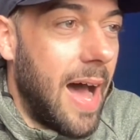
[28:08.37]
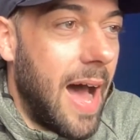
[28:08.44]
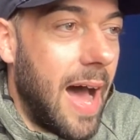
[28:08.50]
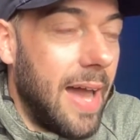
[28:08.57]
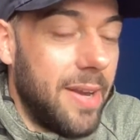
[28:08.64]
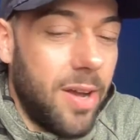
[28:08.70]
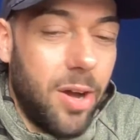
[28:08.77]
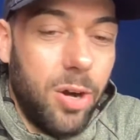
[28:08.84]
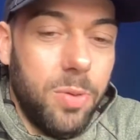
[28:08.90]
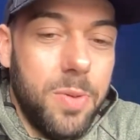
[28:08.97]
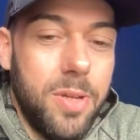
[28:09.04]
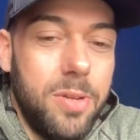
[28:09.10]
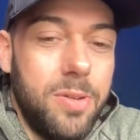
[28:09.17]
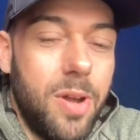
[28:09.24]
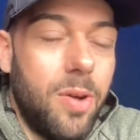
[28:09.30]
And I hope
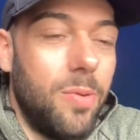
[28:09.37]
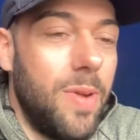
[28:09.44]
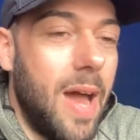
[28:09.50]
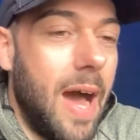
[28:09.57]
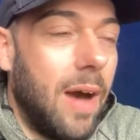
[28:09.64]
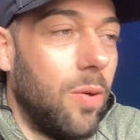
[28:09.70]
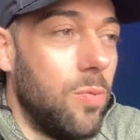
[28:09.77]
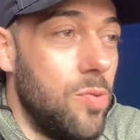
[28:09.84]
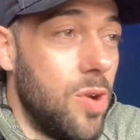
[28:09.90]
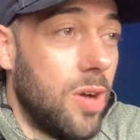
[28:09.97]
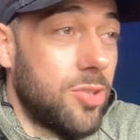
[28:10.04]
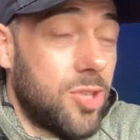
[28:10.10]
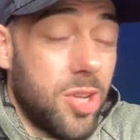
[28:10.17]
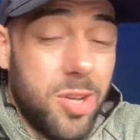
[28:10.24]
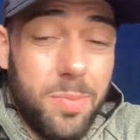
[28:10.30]
you know now not to